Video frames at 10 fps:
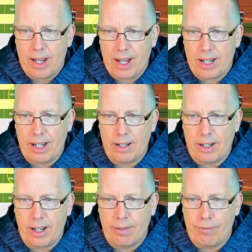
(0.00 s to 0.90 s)
and
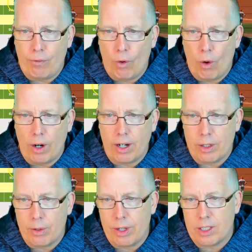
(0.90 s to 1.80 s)
then
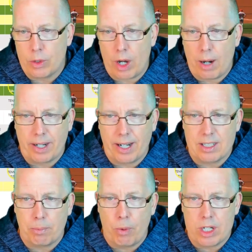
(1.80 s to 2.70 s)
4-3 straight up and
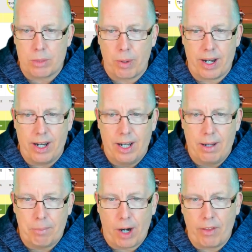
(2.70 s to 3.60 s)
against the point spread.
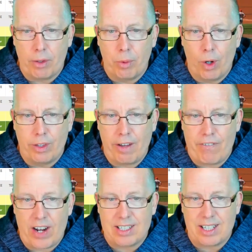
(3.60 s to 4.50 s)
But on the road, they
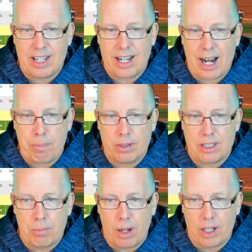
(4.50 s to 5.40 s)
face Indianapolis
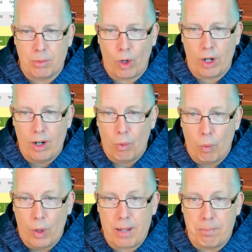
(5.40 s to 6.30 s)
and Baltimore,
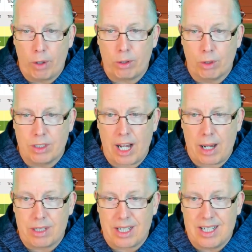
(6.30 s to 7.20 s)
winning both those
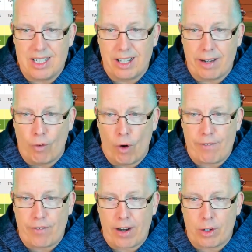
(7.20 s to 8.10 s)
games easily,
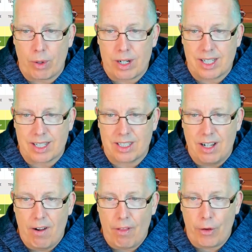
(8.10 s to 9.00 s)
45-26,
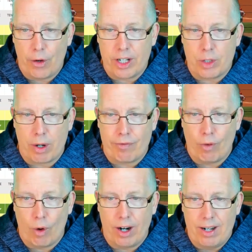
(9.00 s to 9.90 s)

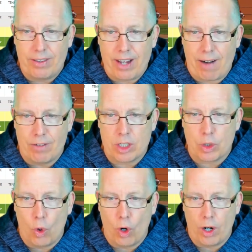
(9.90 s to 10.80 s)
30-24. The average
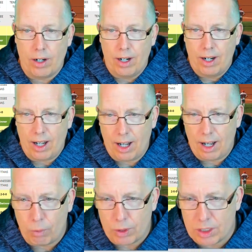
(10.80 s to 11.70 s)
score
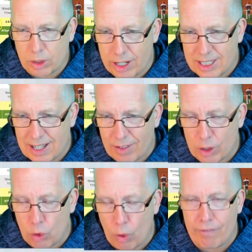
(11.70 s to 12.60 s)
was
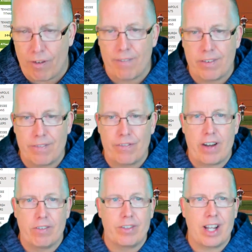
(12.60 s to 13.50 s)
37-25 in
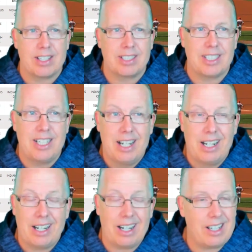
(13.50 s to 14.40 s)
favor of Tennessee.
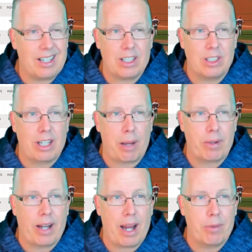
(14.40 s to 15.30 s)
And I think that's the type
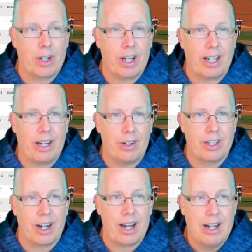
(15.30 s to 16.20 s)
of game you're going to get here
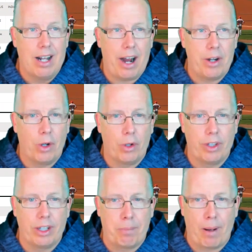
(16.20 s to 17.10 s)
tonight. I know
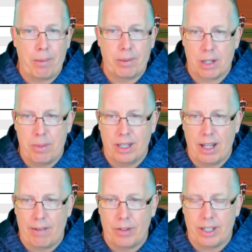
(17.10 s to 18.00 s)
the public's going to be in
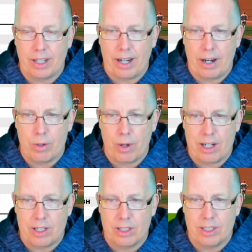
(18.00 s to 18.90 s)
love with Aaron
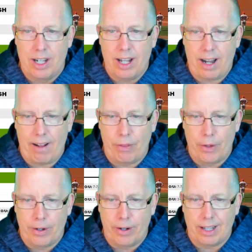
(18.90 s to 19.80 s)
Rodgers and
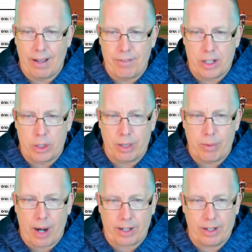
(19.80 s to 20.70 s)
their 11-3
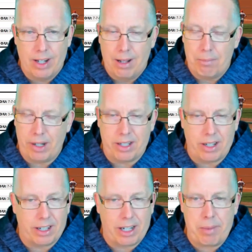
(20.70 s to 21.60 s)
record, but
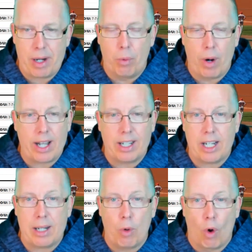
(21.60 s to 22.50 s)
give me a running
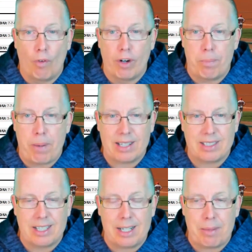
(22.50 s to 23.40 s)
team over a
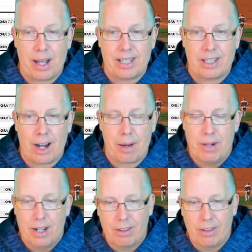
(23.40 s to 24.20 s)
passing team anytime.